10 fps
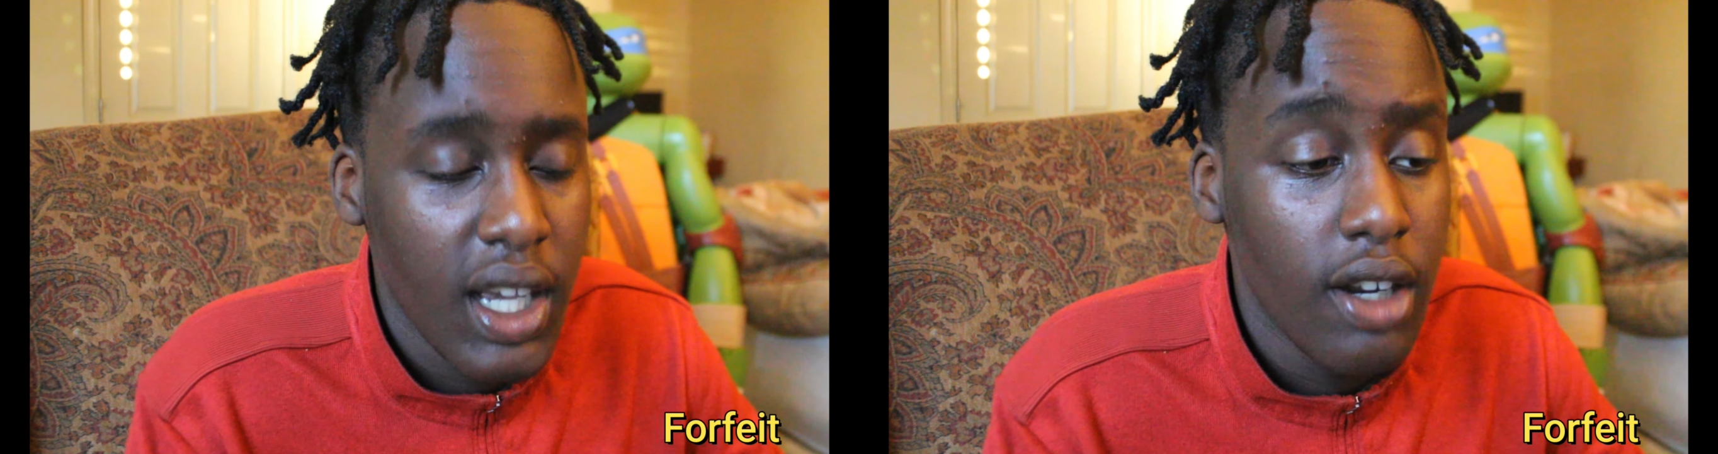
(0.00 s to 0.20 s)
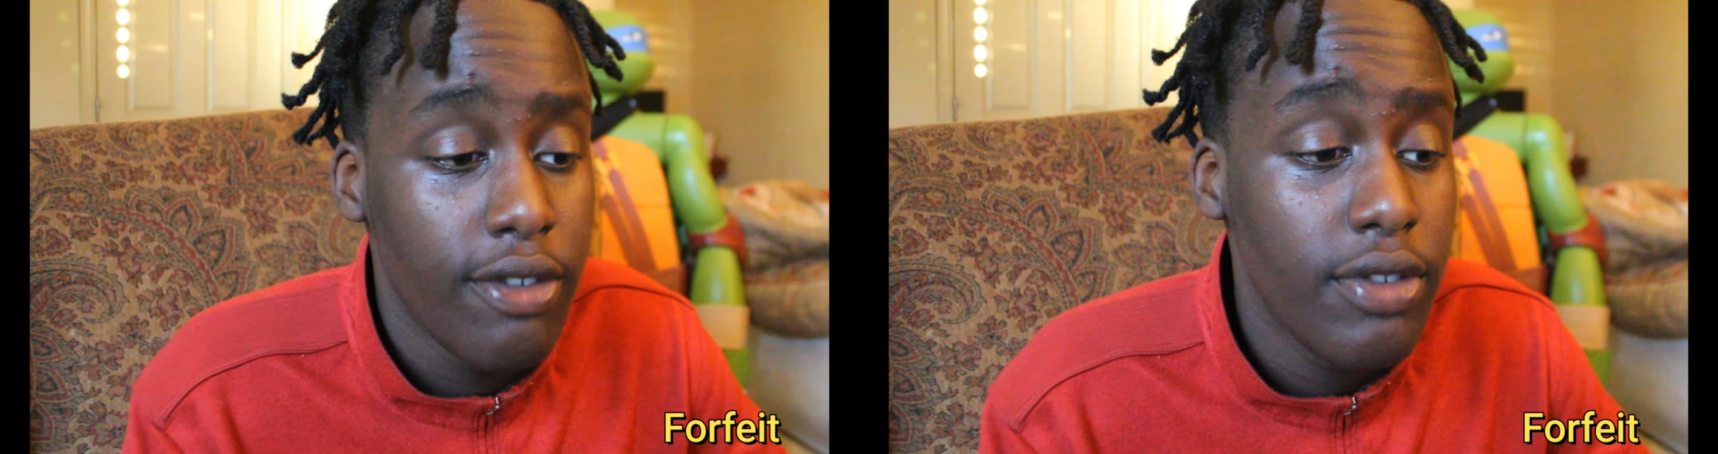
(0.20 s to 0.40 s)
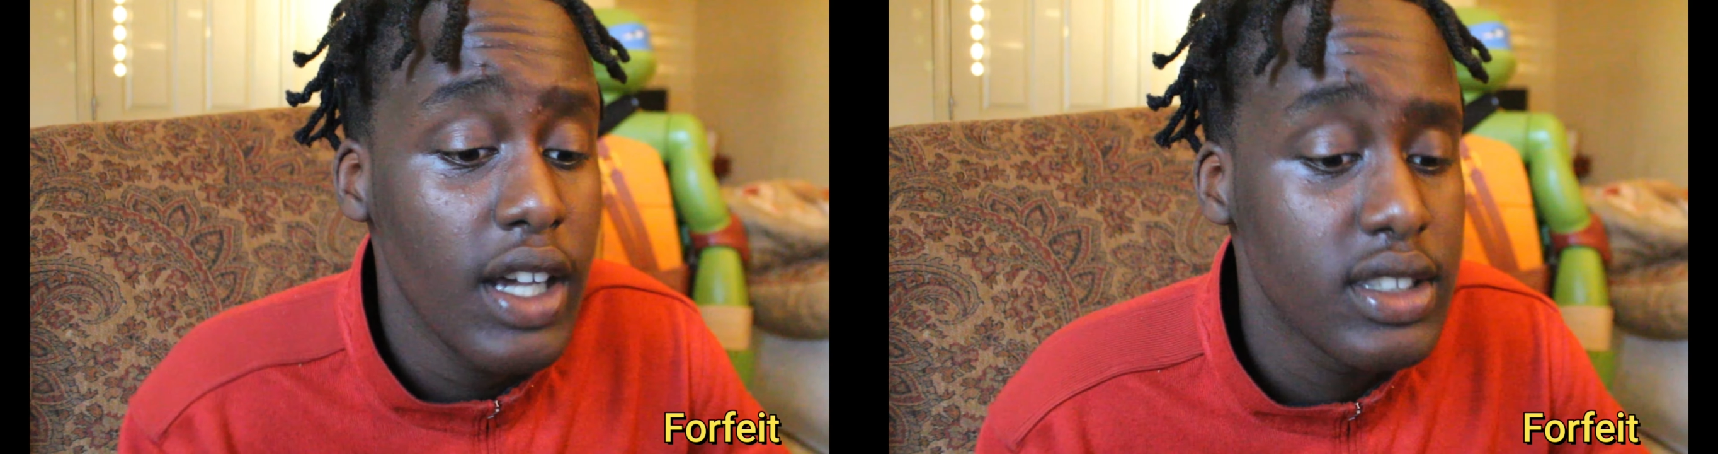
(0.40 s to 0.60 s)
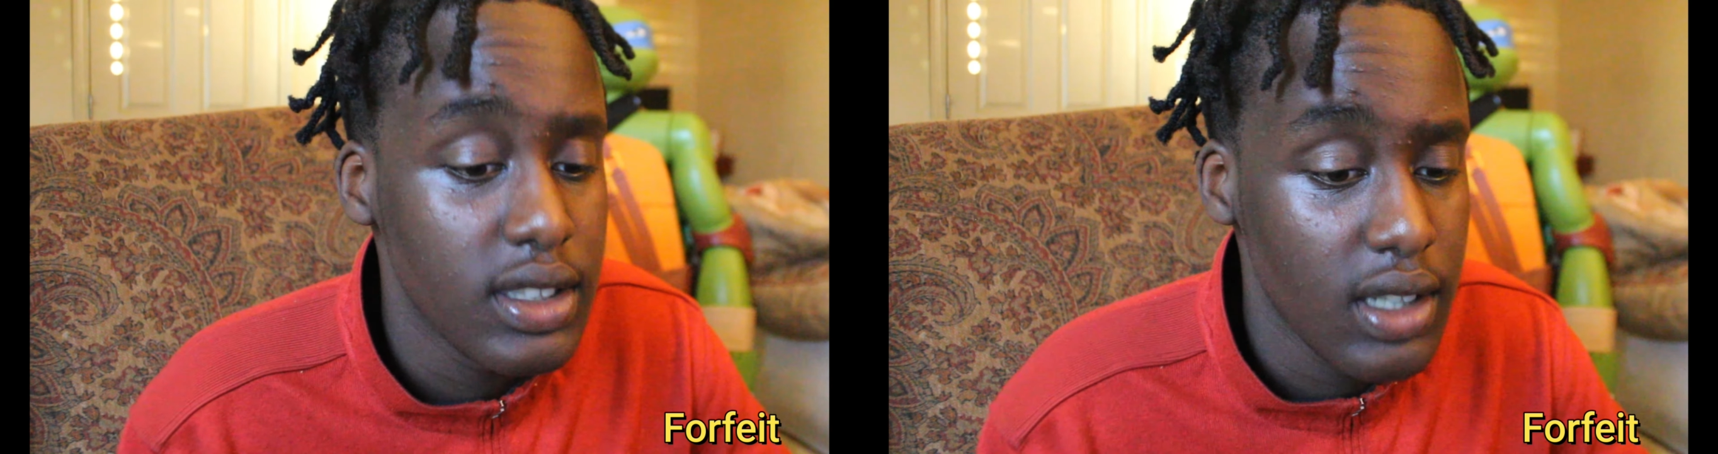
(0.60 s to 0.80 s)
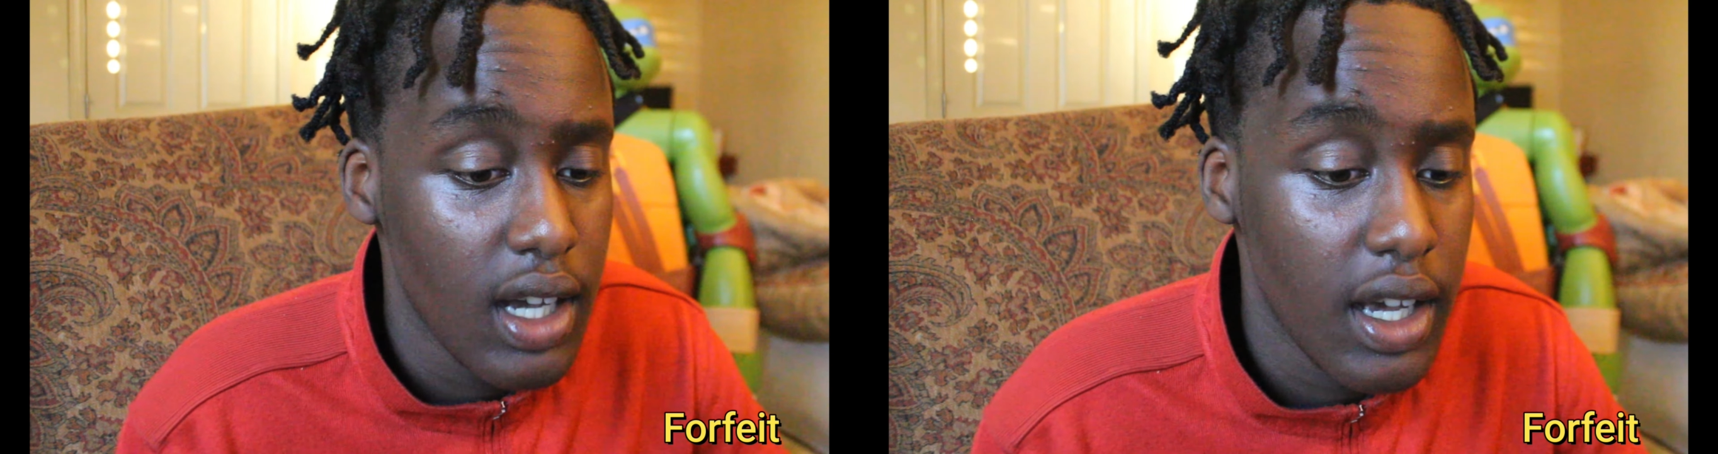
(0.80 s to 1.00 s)
I gonna fight
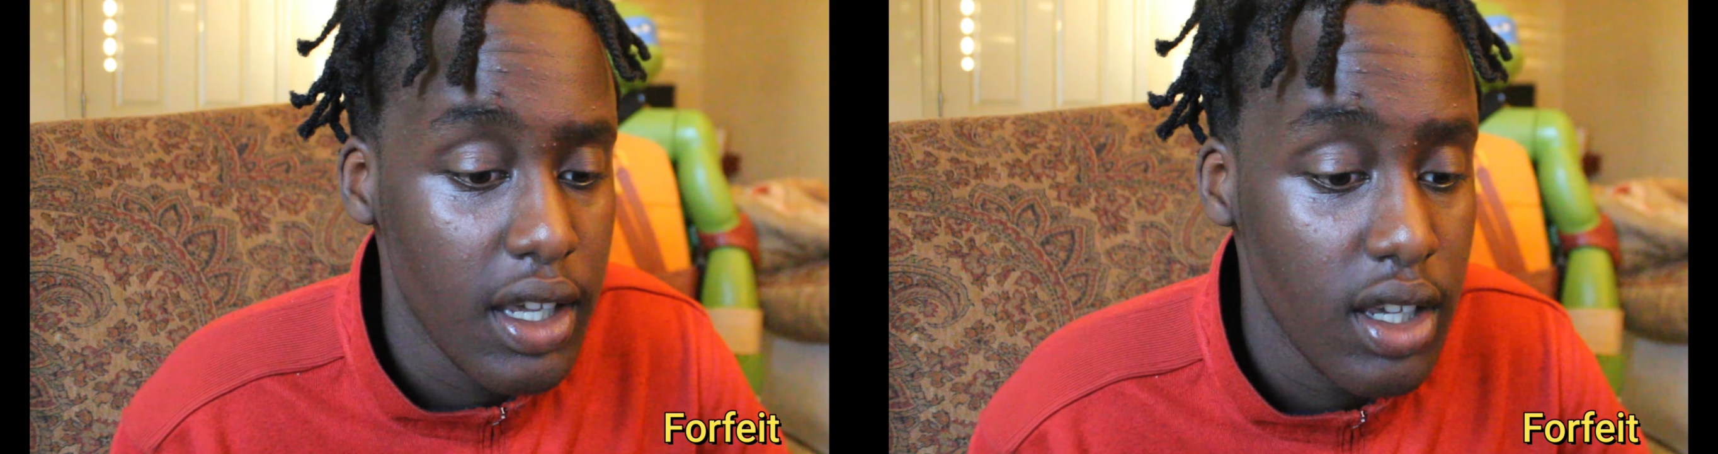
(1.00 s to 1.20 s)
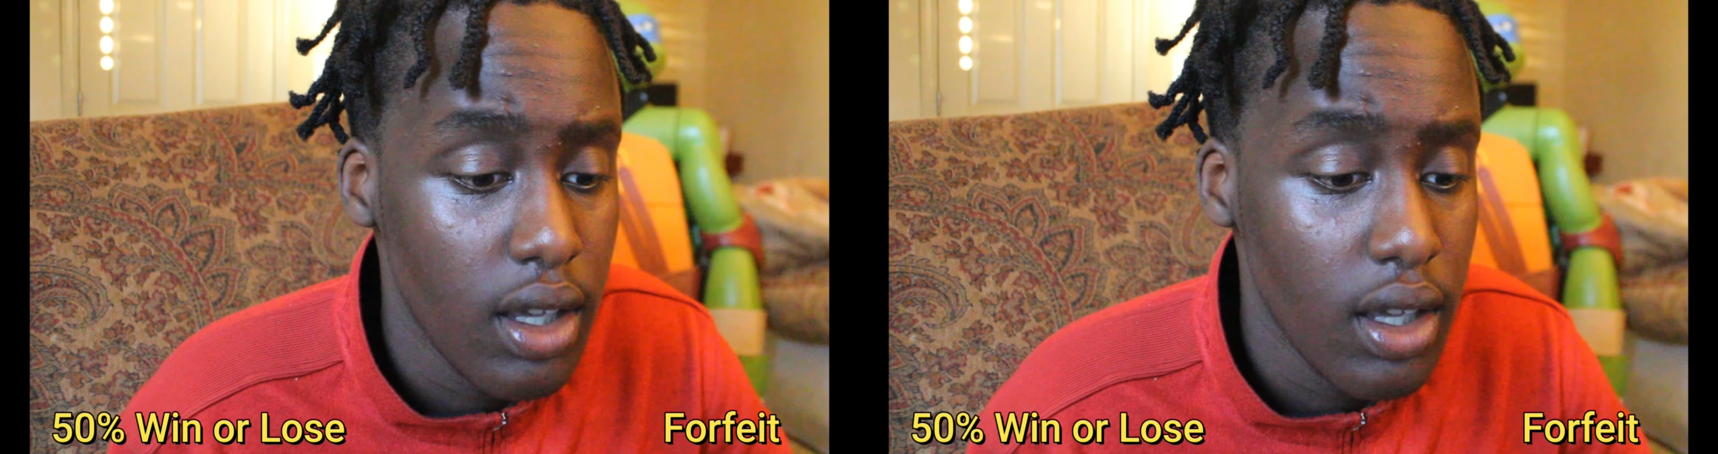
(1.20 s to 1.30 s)
this guy?